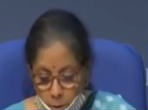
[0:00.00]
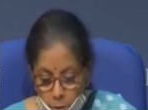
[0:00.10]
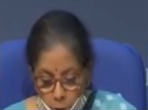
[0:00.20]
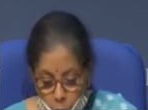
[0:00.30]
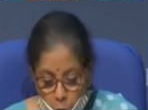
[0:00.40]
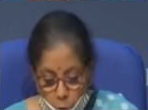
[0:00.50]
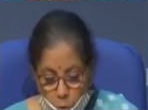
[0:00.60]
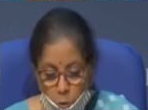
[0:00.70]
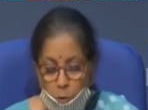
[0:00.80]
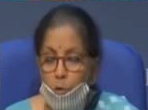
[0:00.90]

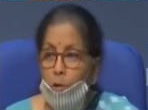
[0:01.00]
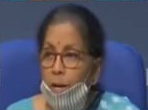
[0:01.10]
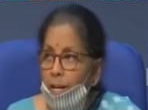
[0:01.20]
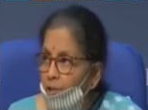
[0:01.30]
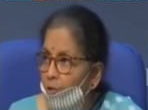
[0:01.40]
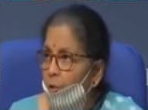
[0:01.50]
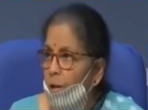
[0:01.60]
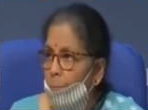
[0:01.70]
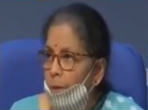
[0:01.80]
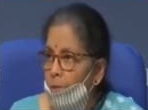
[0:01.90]
So for the next
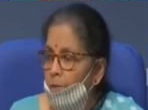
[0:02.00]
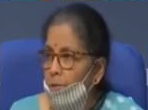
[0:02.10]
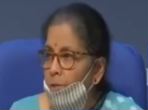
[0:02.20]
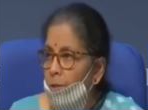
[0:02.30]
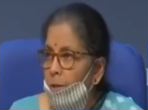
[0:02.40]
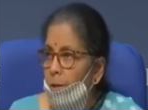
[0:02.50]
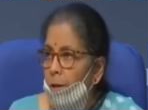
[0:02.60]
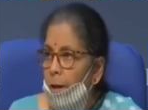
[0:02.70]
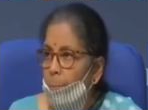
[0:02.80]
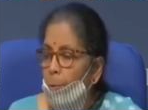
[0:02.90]
three months,
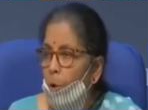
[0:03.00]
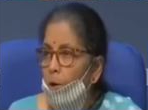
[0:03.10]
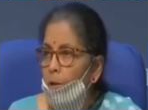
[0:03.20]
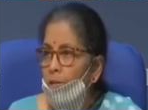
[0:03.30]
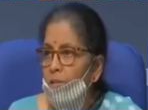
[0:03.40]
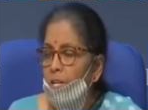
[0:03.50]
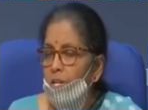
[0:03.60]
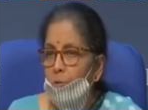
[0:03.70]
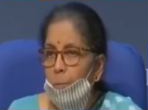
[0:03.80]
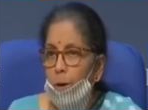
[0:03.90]
Employers
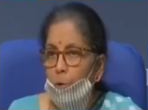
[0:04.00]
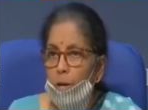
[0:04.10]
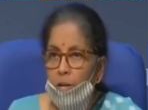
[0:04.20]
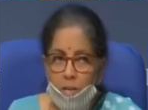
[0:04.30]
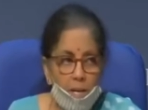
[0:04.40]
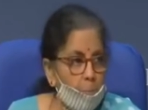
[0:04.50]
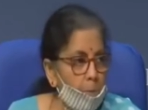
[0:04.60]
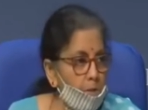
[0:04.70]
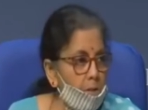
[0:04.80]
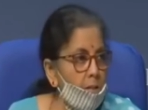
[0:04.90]
need to pay only
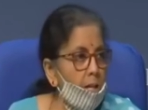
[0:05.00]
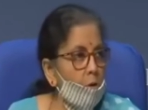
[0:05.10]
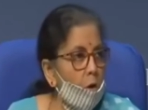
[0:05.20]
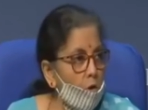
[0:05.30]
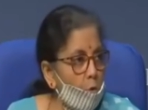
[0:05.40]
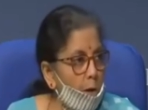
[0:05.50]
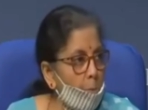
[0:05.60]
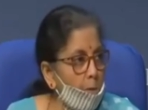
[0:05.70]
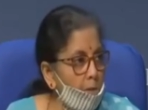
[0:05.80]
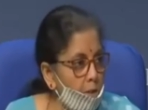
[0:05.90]
10% and not
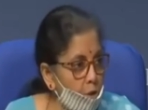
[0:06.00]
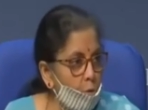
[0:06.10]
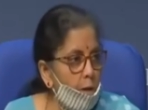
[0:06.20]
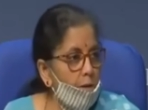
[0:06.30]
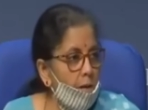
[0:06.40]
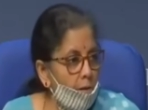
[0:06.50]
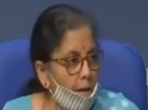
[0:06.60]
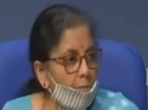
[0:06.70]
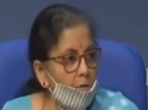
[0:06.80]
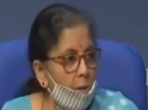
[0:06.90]
12% so that they will
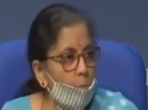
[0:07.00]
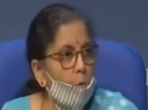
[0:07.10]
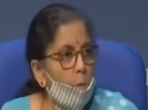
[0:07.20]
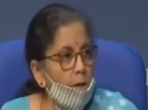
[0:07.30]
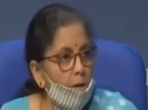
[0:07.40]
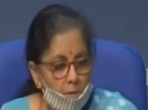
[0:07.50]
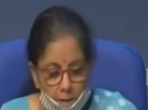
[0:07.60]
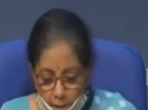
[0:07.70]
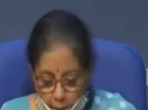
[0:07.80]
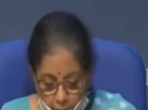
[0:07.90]
have some more money in
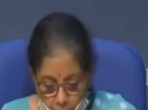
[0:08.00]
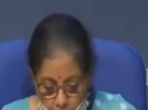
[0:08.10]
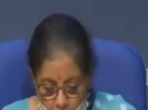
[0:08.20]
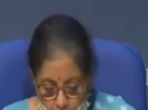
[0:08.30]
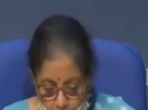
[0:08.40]
their hands.